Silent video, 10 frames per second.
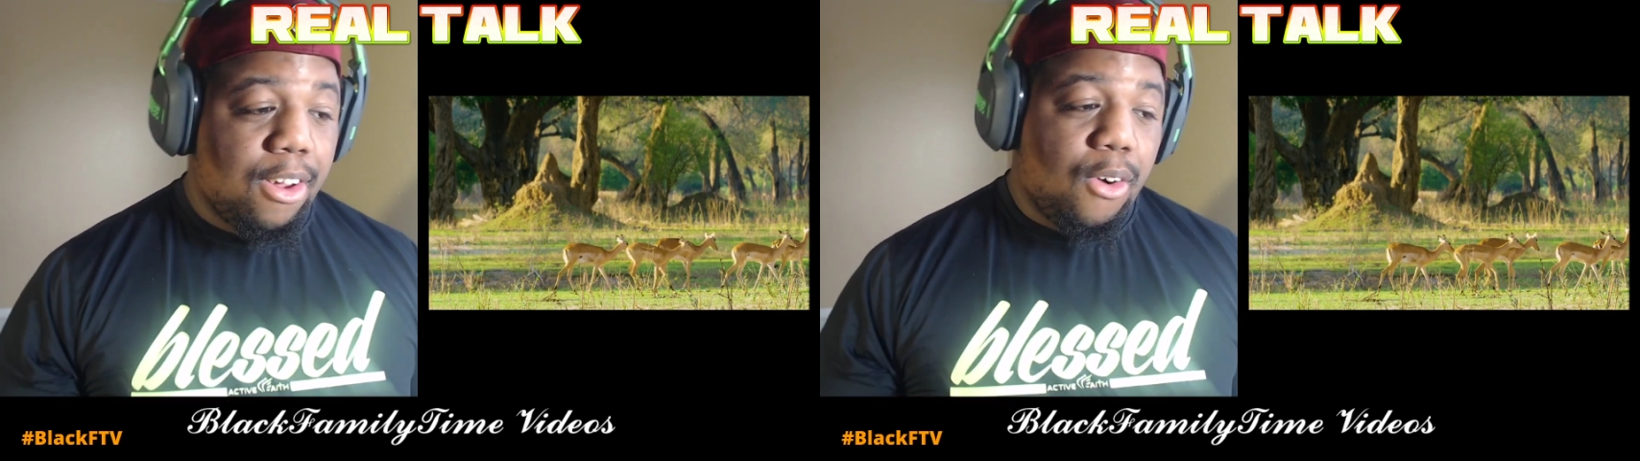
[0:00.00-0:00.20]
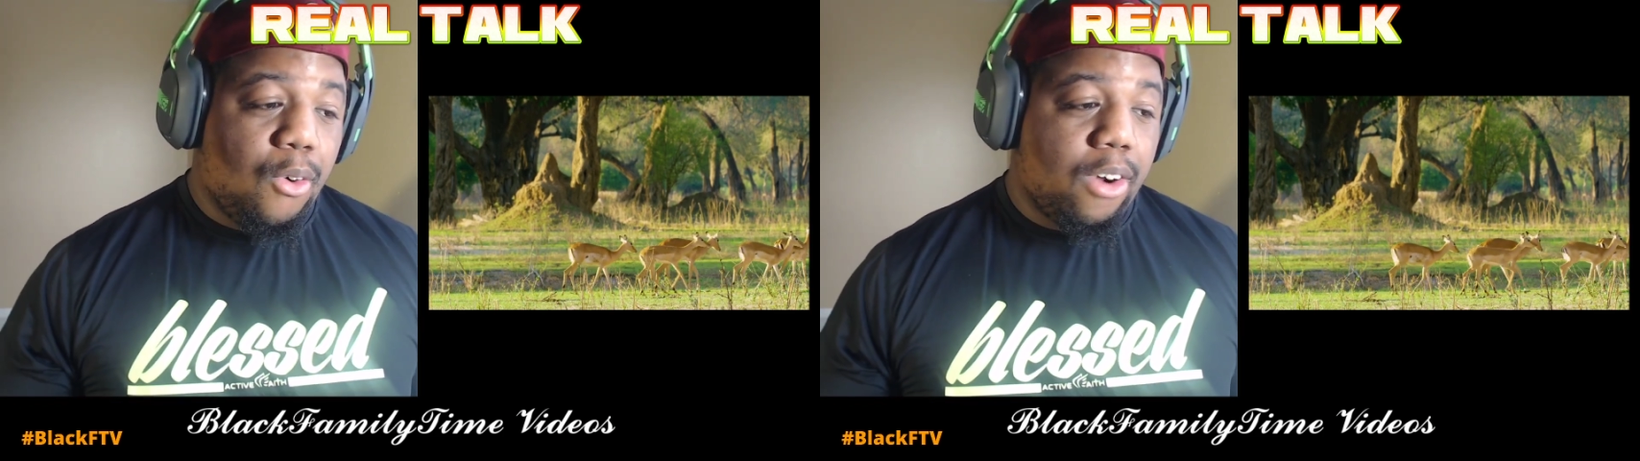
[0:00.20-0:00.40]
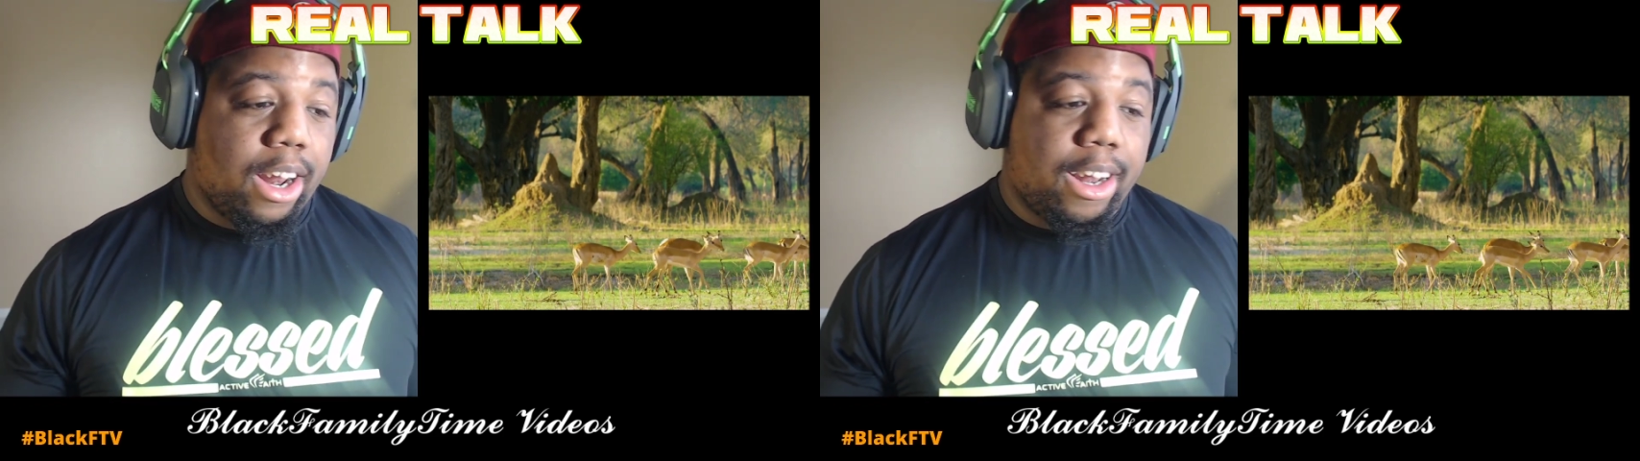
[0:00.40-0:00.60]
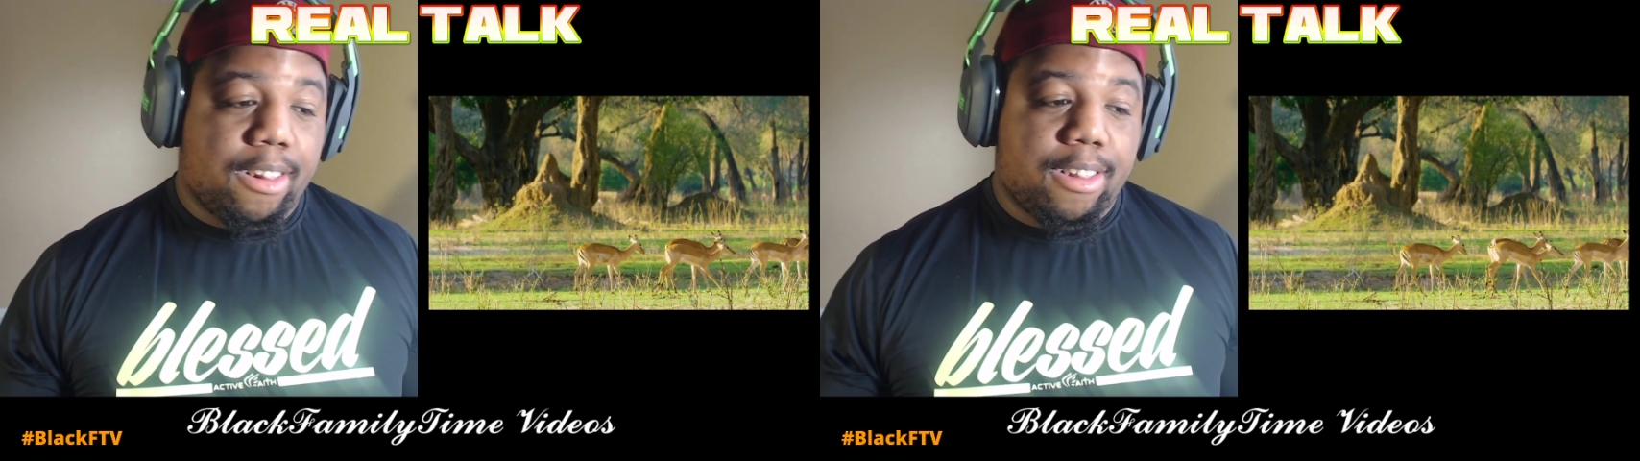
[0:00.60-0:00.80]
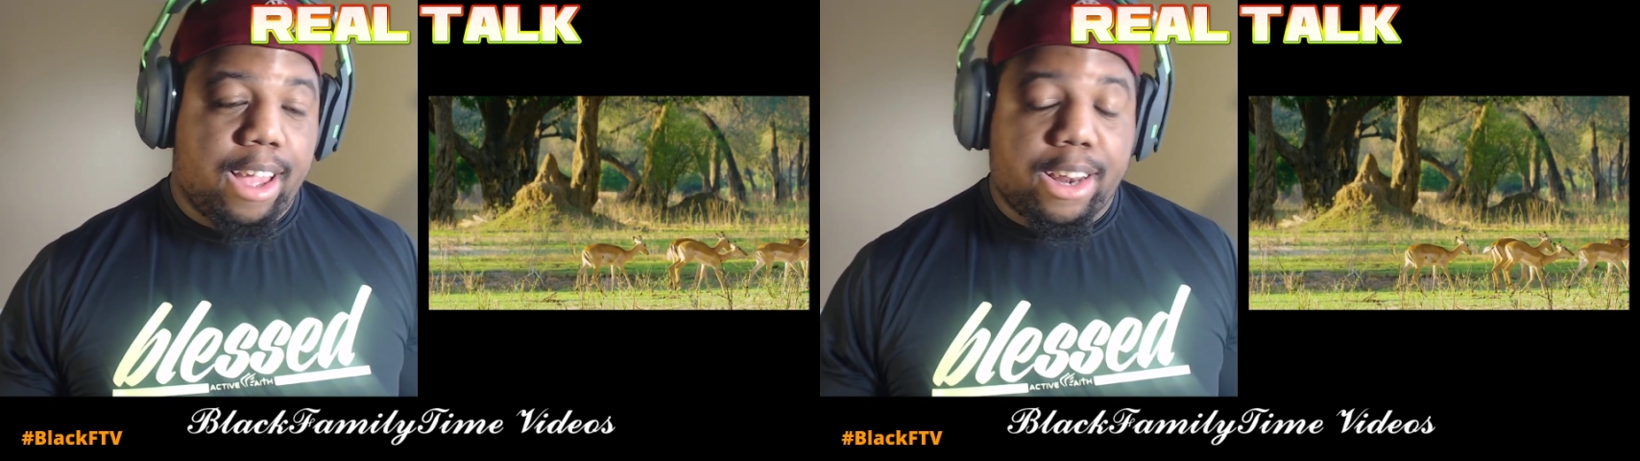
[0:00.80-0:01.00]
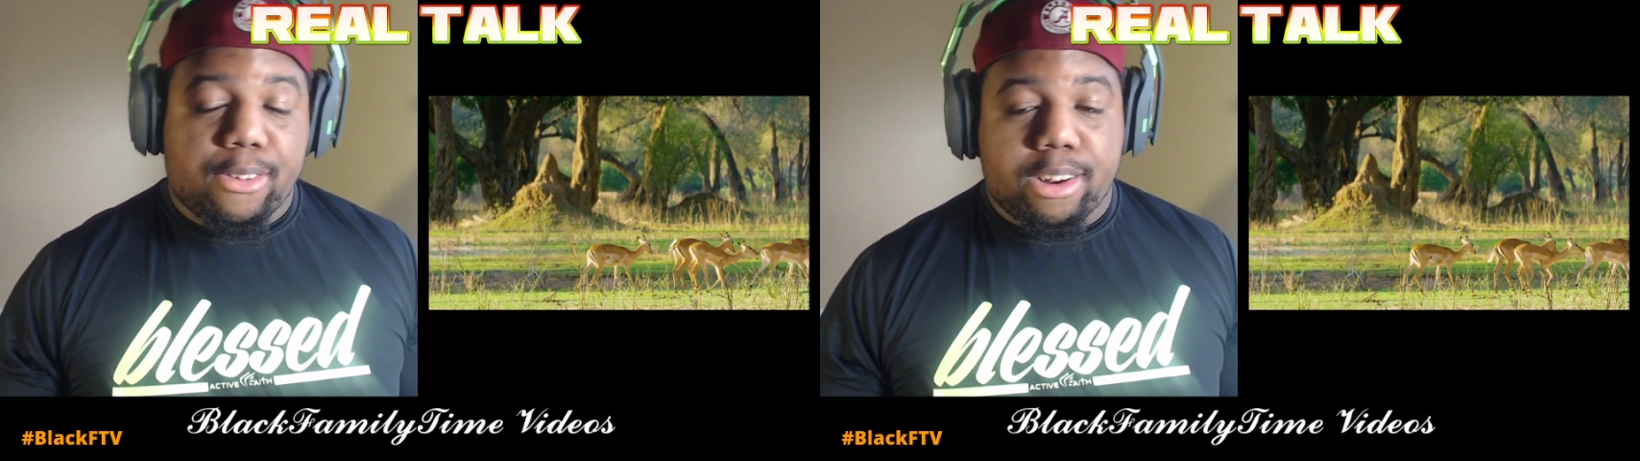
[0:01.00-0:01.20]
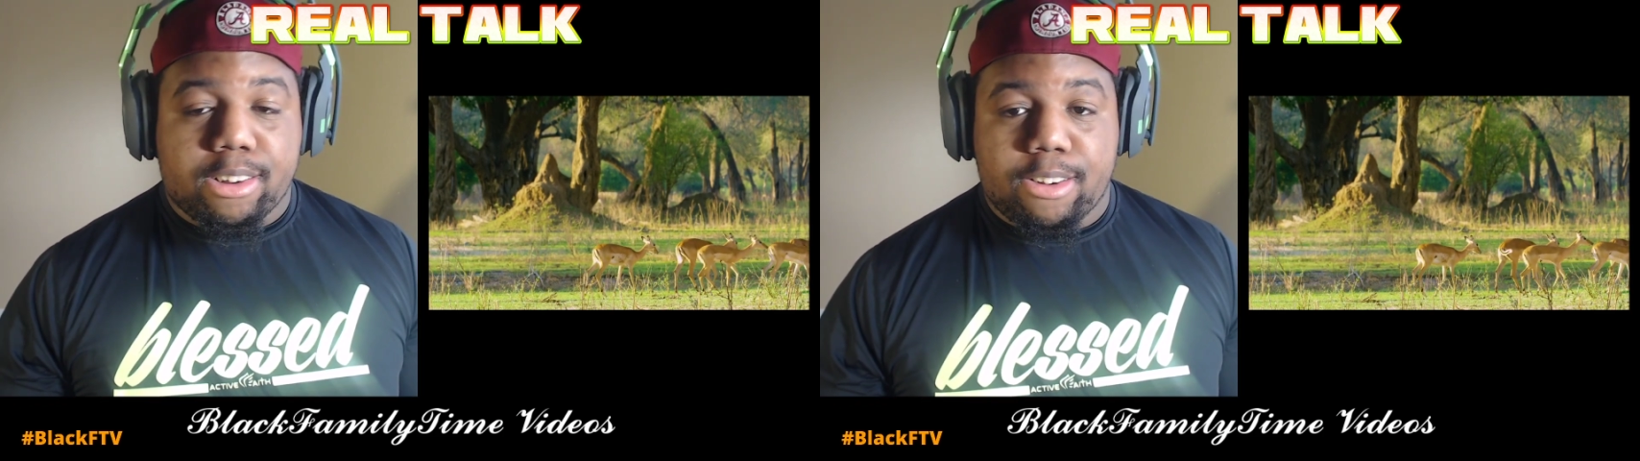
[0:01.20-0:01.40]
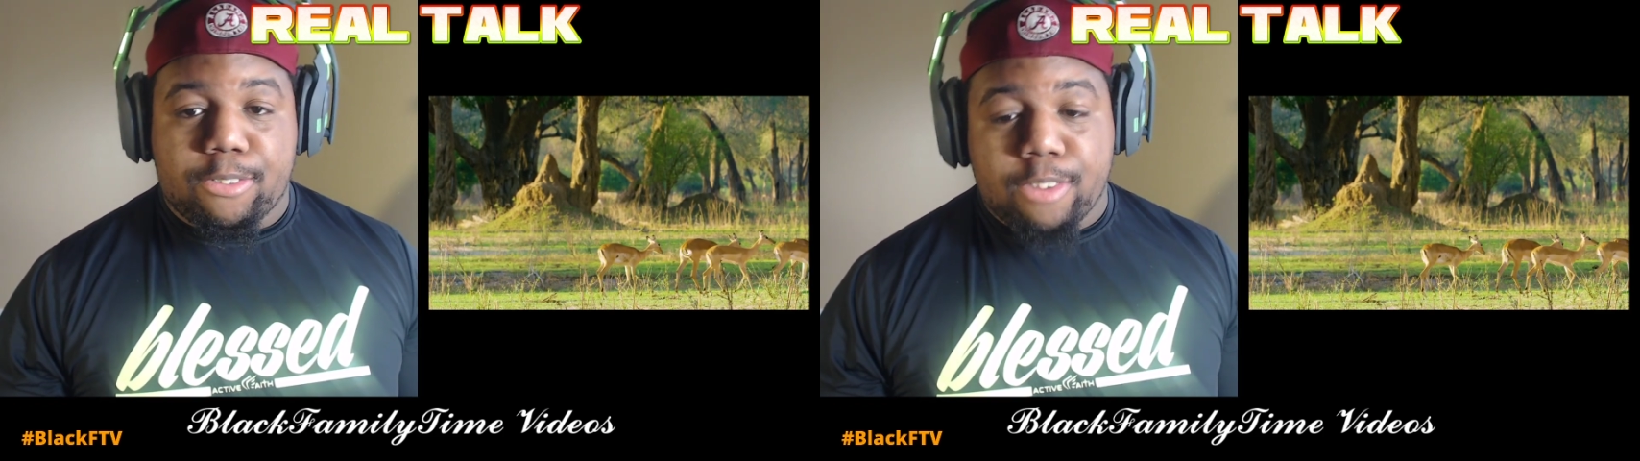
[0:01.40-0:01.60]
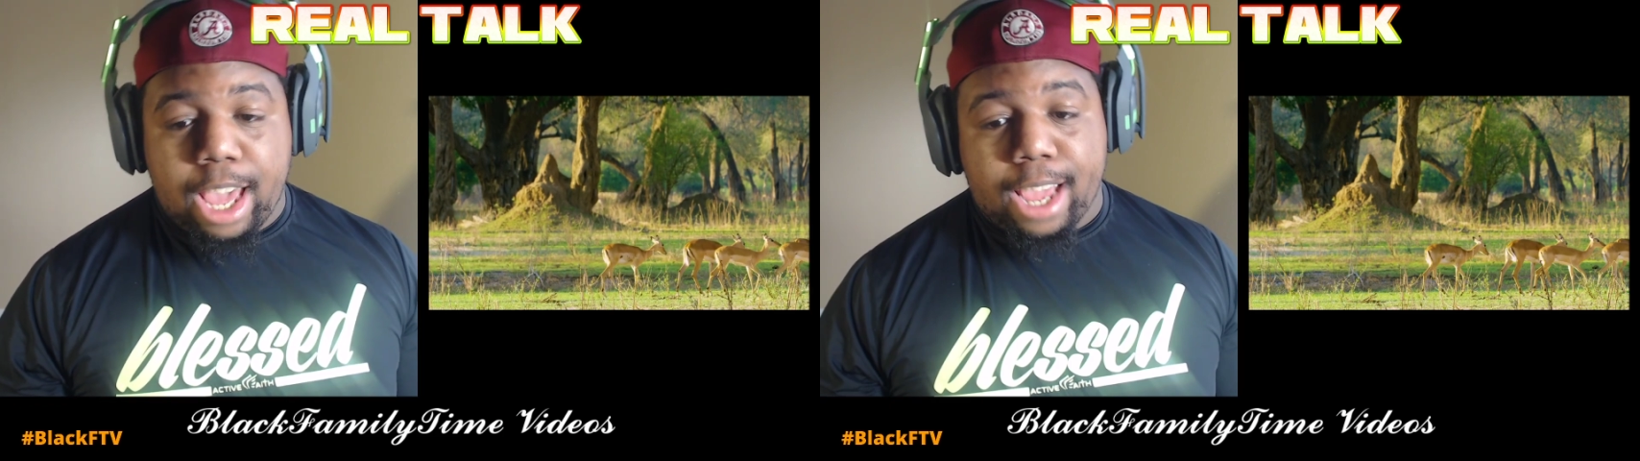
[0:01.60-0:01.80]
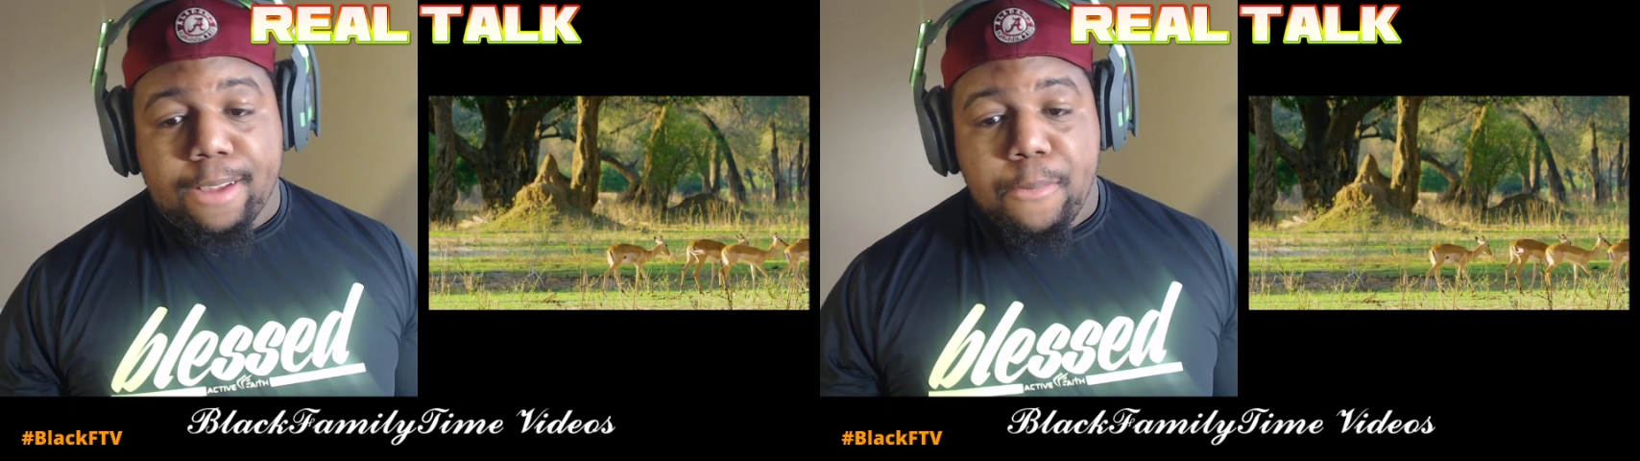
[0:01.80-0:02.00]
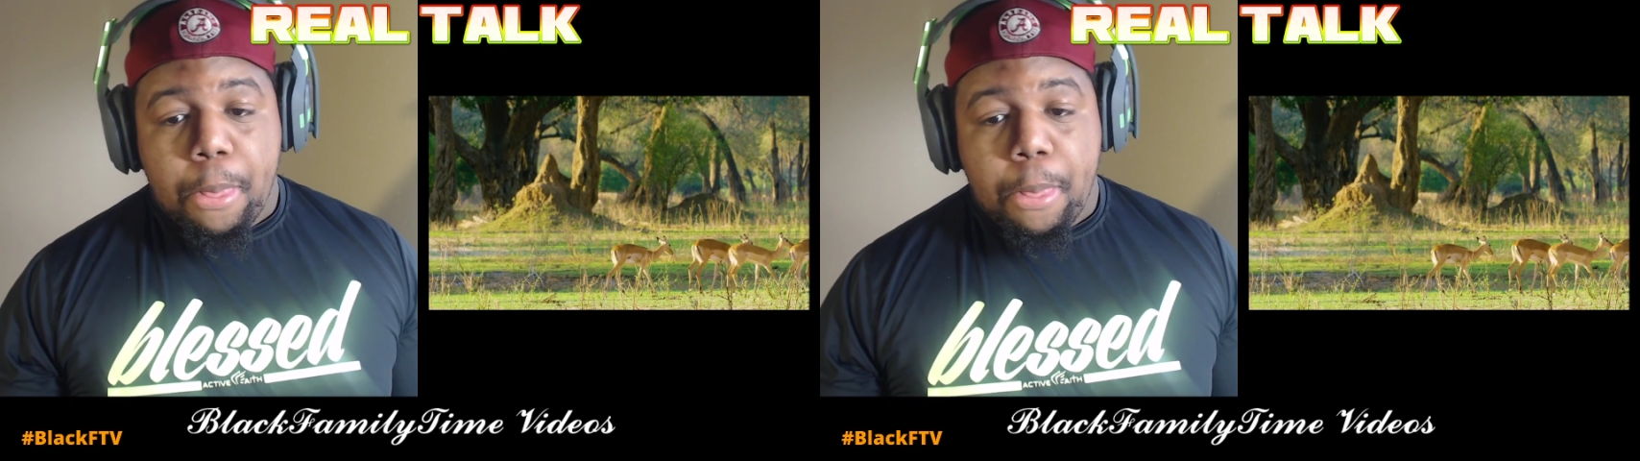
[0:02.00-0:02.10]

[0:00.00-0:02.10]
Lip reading: or they're just ignorant to the fact.